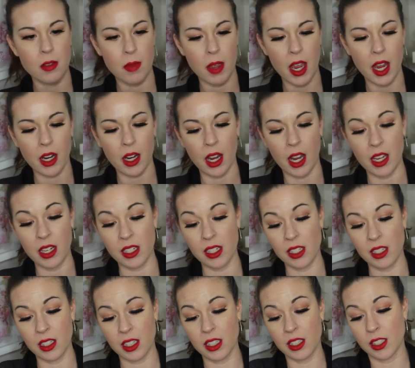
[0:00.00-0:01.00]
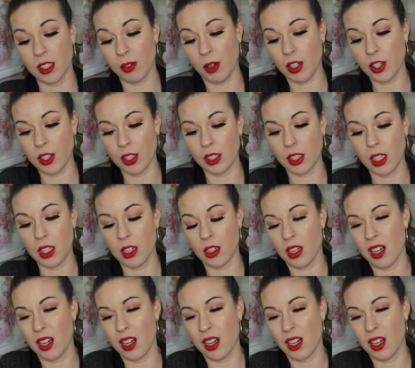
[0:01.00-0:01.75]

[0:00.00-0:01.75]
the back. I didn't get to swatch this either.